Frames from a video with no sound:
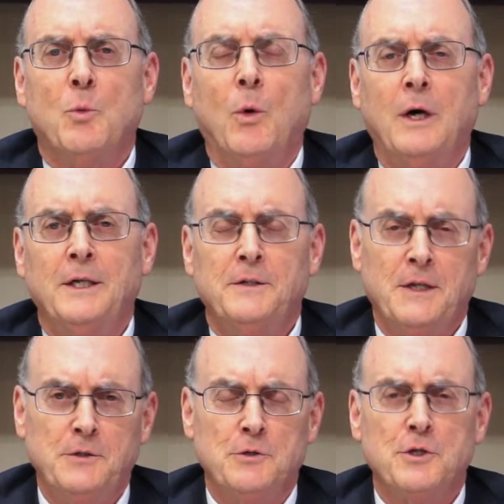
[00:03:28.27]
1,
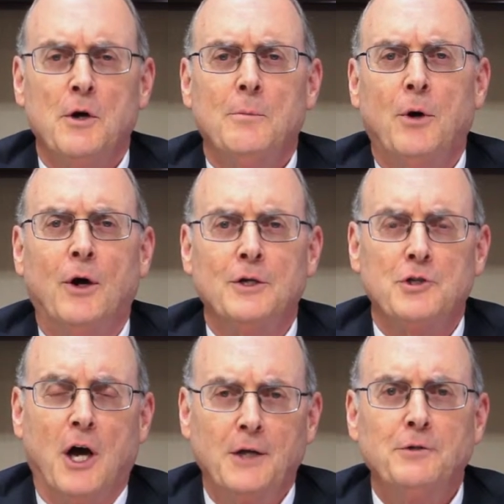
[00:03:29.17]
and then there's
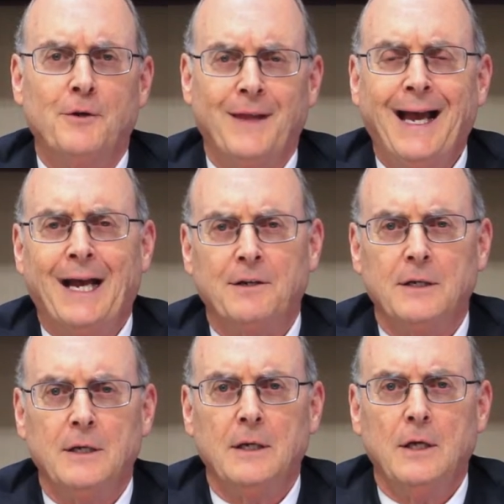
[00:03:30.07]
parts under that.
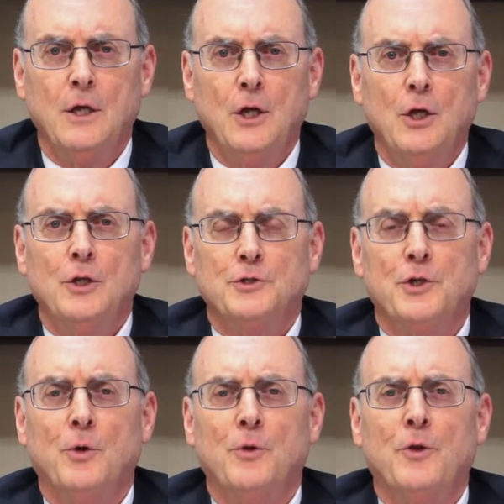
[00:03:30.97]

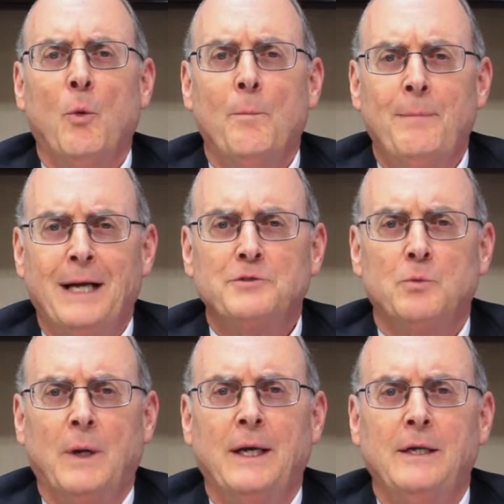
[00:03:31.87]
So the
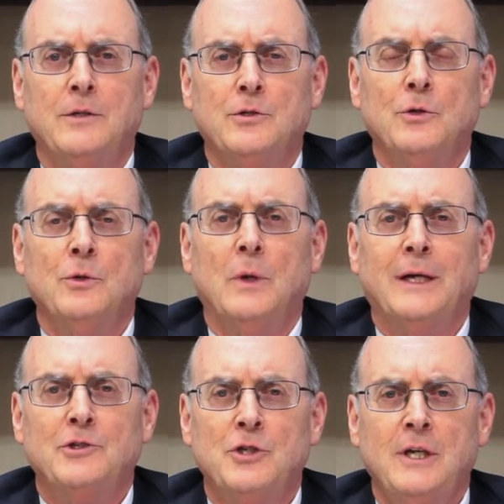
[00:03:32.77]
best way to
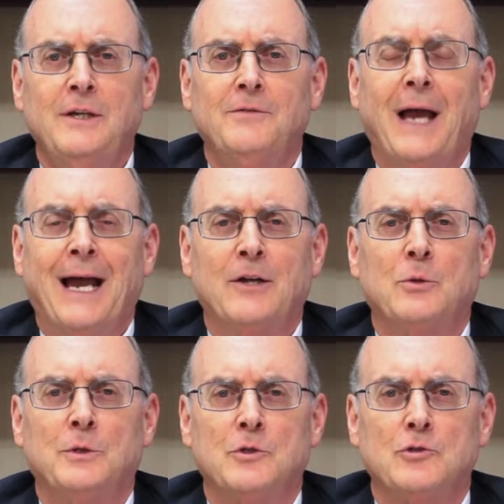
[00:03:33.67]
achieve
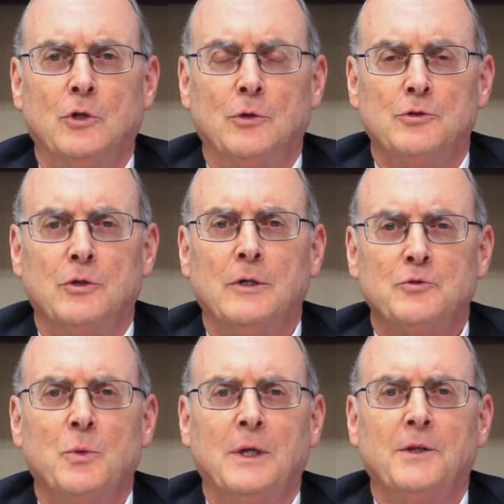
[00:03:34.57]
adequate disclosure
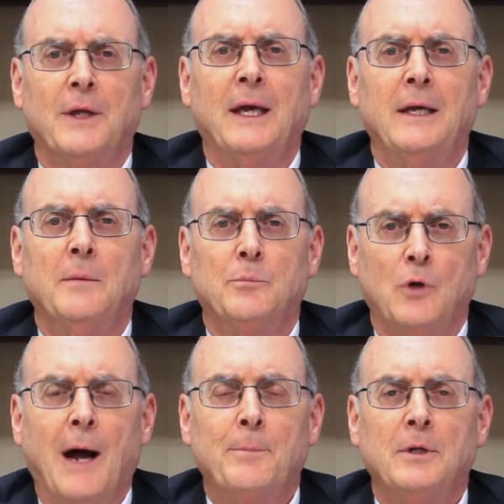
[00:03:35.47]
is with a
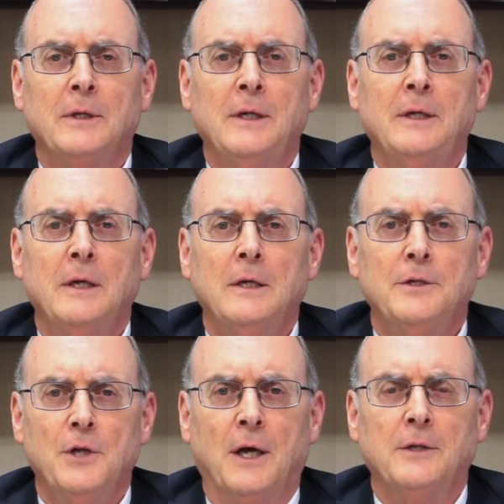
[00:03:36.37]
properly
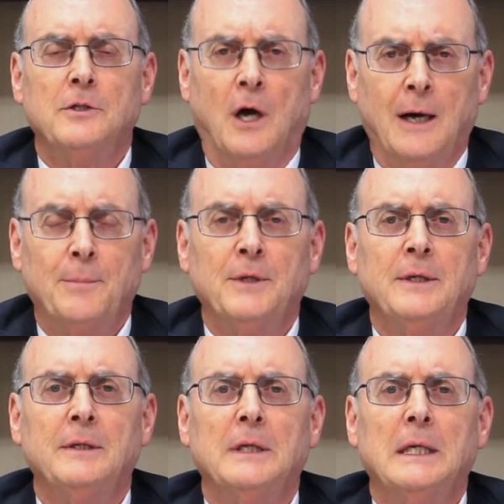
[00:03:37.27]
done,
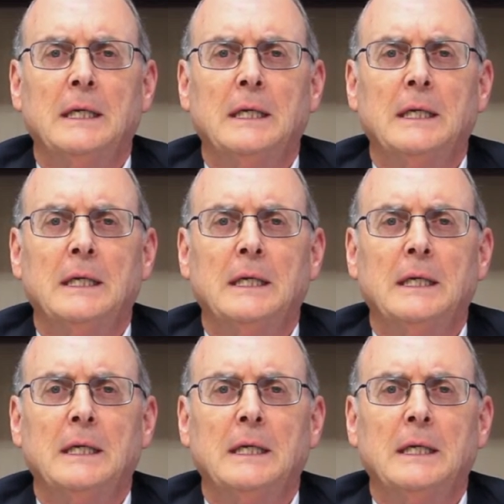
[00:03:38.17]
competent